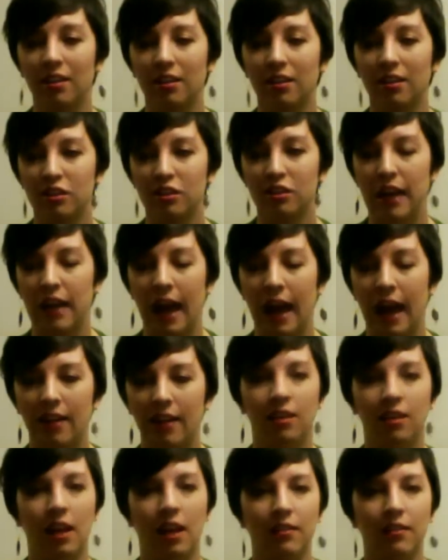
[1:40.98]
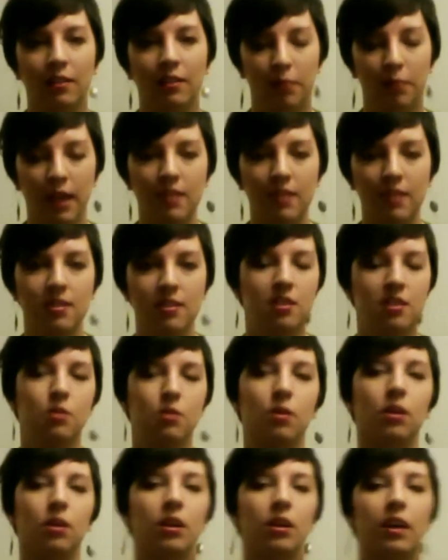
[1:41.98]
she had a lot of complexity
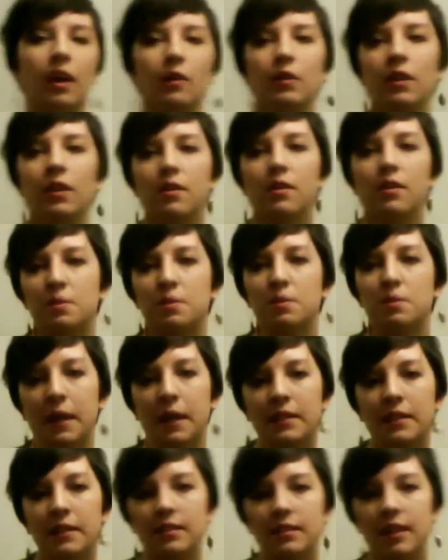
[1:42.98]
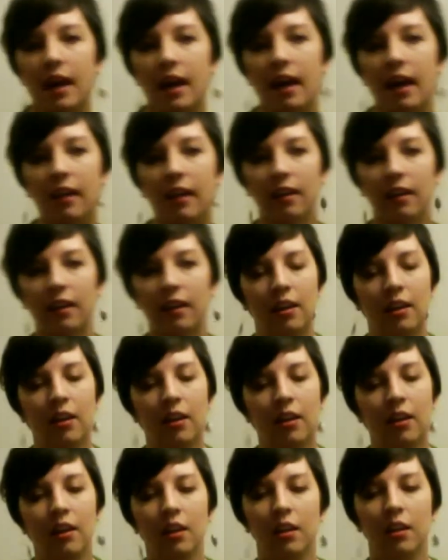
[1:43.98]
to her, and I really respected that. Like,
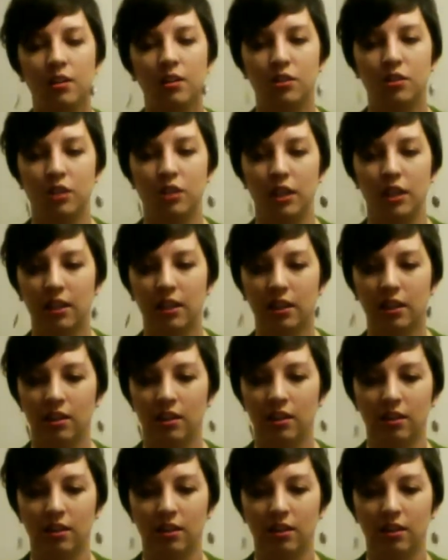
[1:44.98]
she...